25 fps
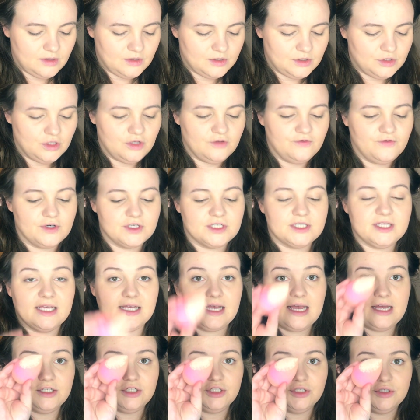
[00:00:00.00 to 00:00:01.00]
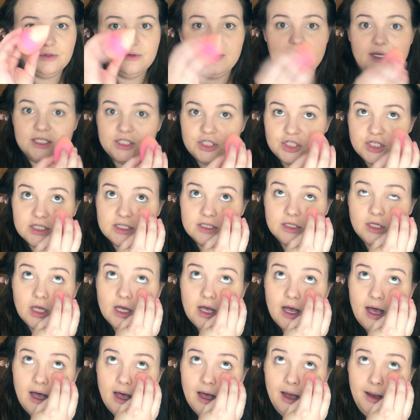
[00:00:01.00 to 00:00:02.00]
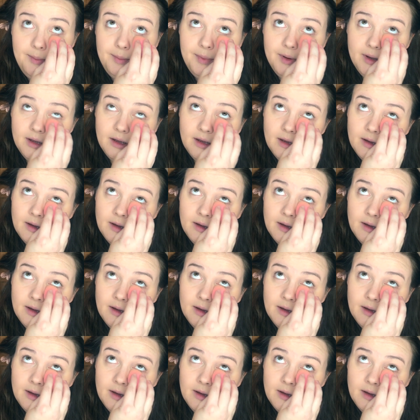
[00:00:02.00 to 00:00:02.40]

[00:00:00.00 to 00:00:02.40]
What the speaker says: So the first thing I do is just look up,